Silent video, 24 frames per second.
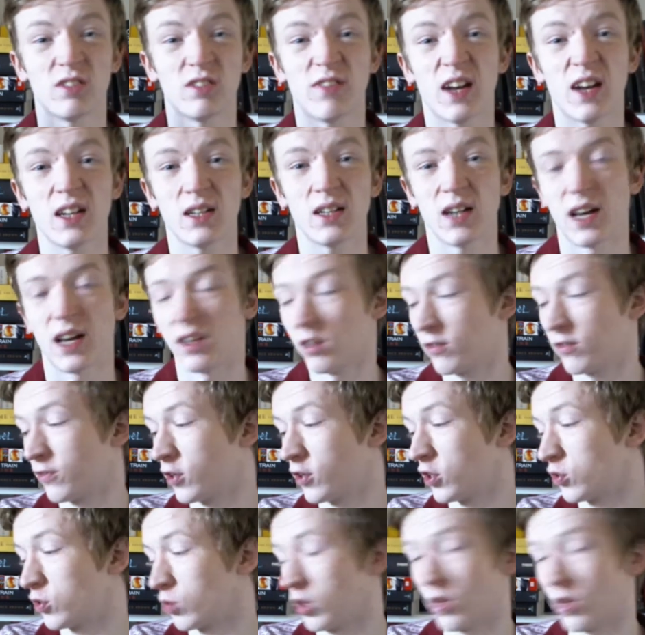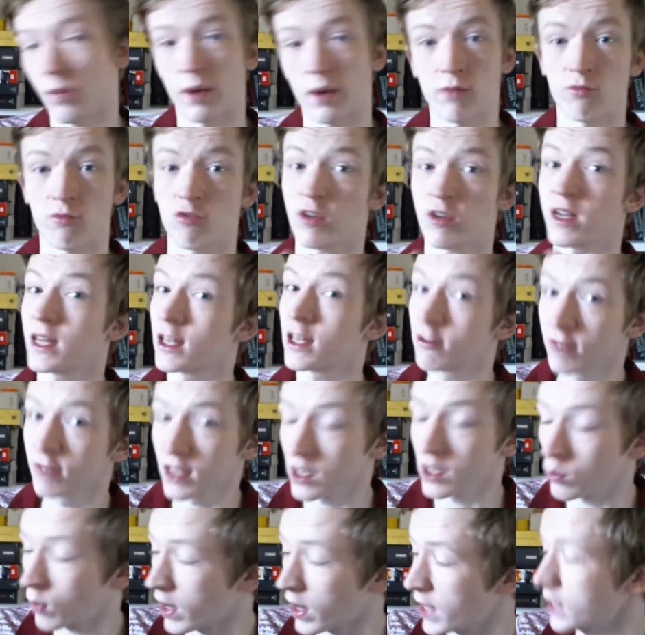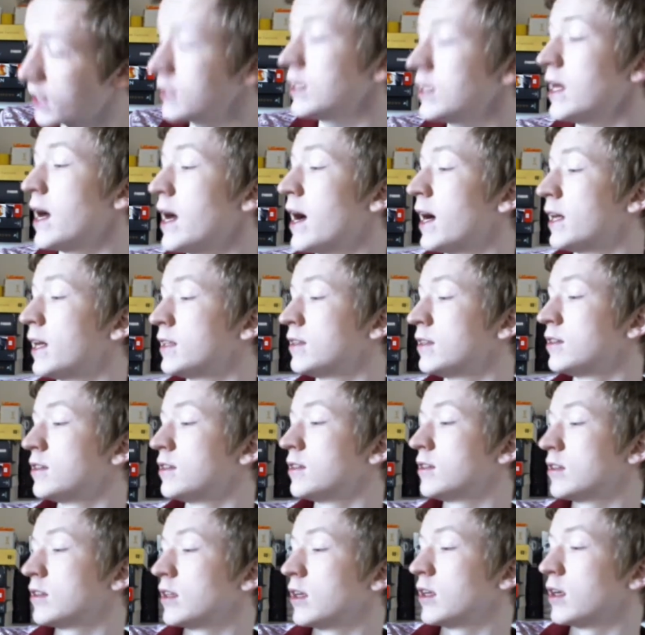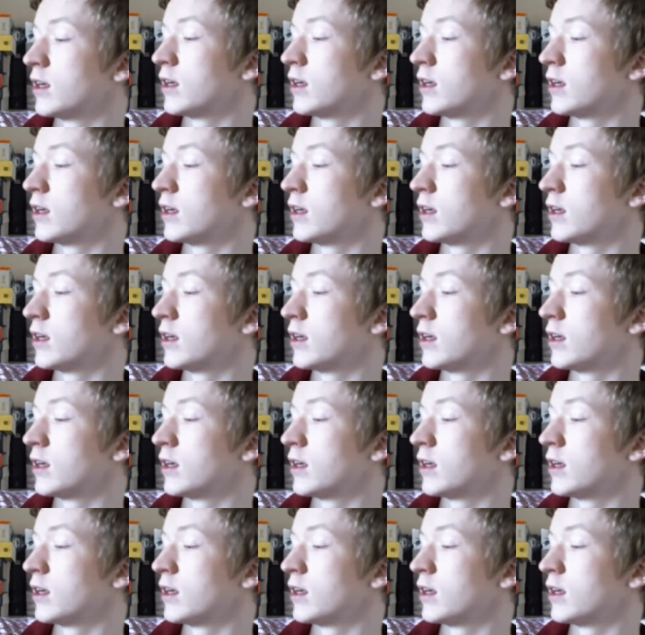event, and the first one that went really, really well, and